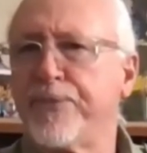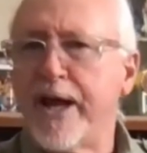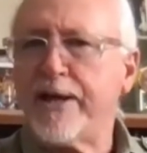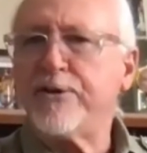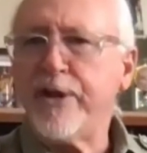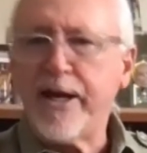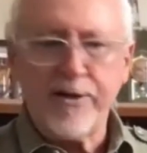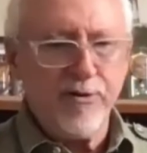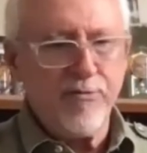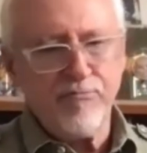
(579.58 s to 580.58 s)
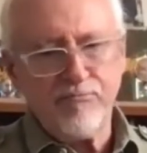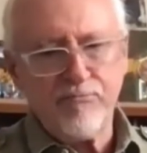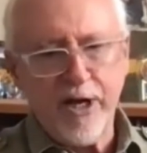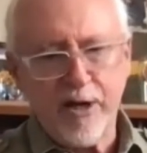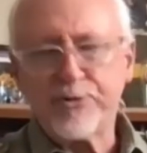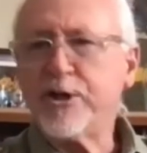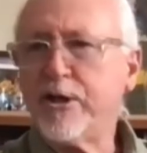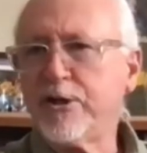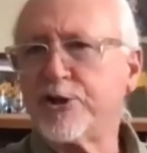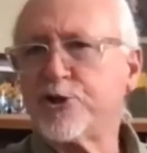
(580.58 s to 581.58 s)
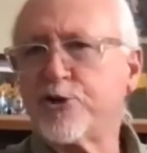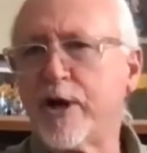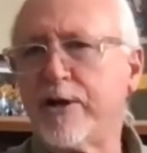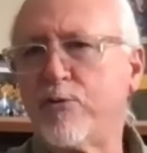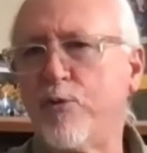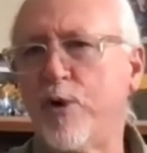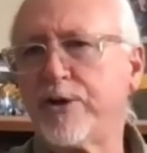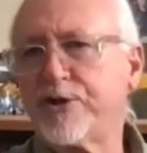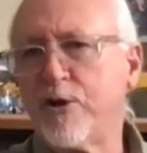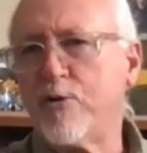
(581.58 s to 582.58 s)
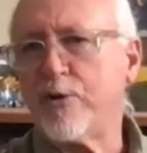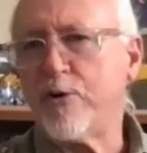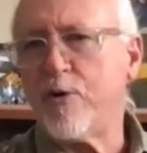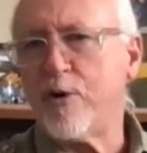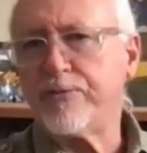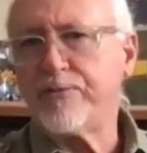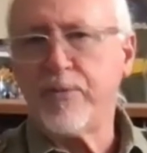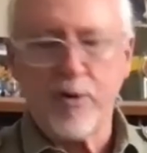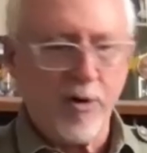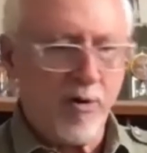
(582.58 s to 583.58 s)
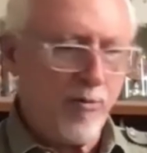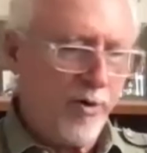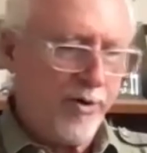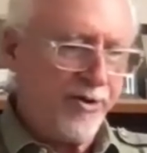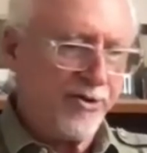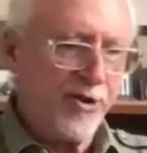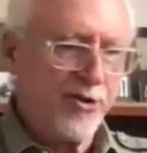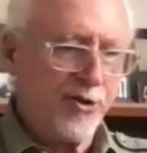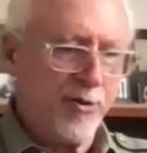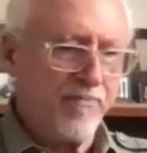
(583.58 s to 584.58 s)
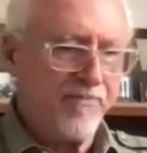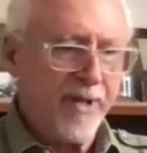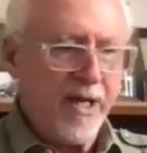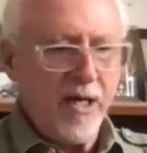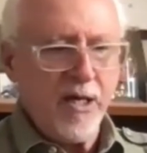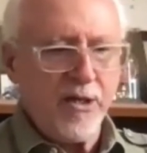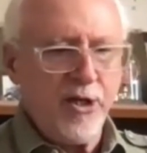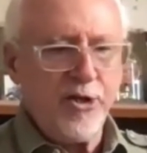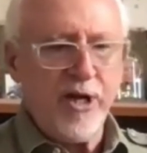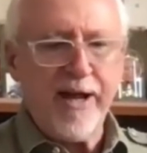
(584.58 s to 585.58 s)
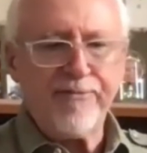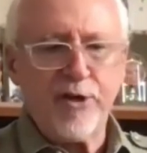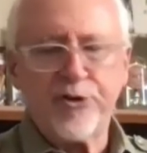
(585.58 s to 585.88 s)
that that helps illustrate what's going on uh, with the system. Then you have the